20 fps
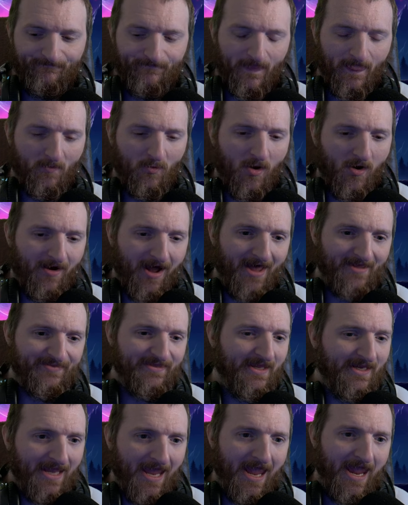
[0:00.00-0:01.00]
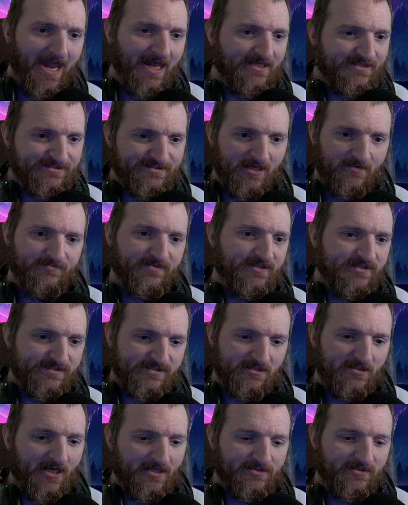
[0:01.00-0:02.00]
Well, I think I had something
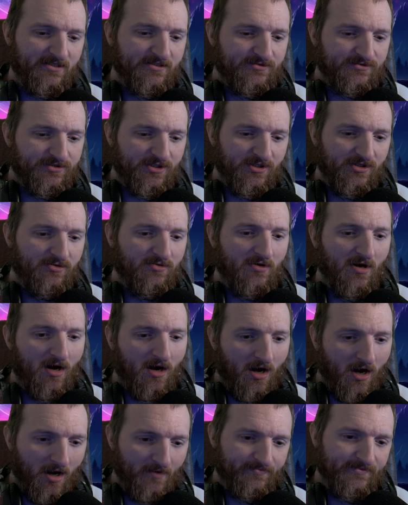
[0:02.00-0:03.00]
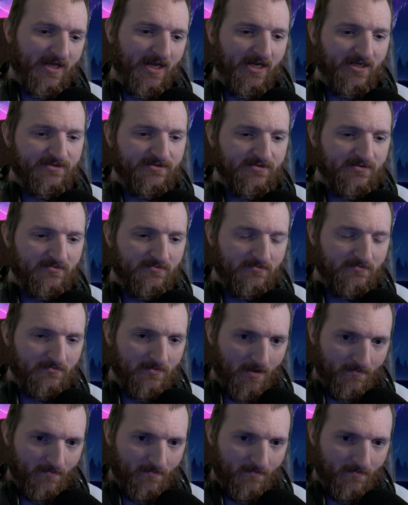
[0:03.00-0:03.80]
selected to update my